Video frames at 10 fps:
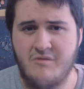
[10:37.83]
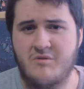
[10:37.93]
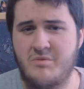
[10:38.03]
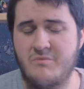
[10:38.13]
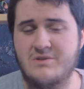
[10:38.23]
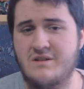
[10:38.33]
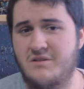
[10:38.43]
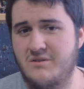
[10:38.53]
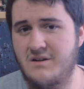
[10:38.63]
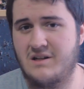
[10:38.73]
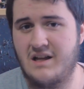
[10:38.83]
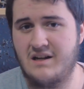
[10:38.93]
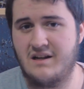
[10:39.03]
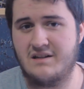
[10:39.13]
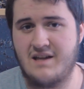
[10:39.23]
When people's included
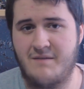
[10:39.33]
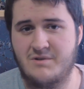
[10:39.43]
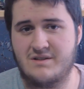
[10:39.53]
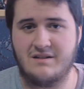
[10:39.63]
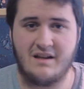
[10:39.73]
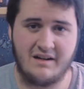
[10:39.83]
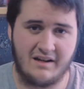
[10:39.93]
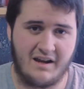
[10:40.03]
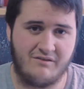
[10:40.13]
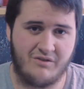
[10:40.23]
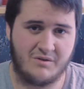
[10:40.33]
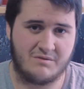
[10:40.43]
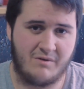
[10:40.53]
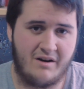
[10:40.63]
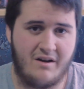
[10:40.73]
lightning adapters and lightning
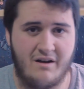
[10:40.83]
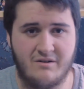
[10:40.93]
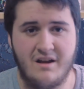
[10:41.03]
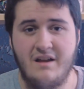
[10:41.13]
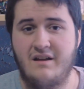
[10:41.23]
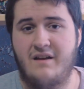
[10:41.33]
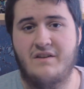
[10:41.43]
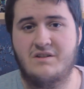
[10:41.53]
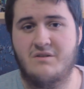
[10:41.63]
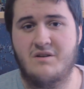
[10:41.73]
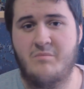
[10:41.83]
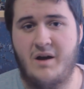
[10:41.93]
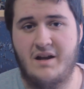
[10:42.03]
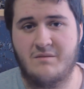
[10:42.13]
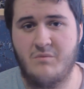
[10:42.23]
headphones wear out and they turn to
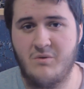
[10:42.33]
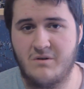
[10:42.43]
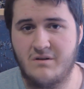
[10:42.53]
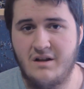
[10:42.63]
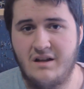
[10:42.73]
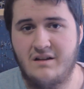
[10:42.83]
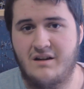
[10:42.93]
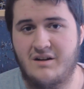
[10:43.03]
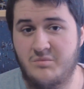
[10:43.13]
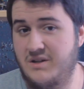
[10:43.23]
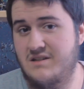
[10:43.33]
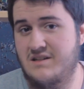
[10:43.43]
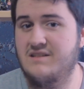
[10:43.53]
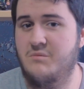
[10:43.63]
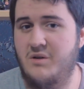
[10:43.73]
buying more, it'll be a
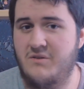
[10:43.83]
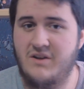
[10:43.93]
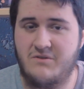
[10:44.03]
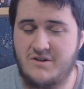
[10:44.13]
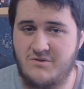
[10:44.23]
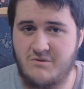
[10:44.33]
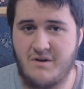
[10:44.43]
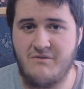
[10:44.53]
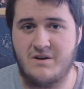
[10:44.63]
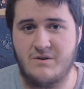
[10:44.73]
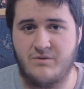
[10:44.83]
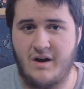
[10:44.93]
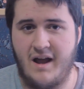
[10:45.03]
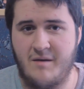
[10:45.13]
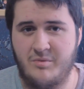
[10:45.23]
decent bit of extra revenue for
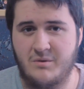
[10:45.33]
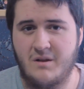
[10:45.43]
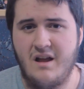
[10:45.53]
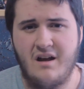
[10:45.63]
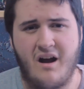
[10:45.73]
Apple.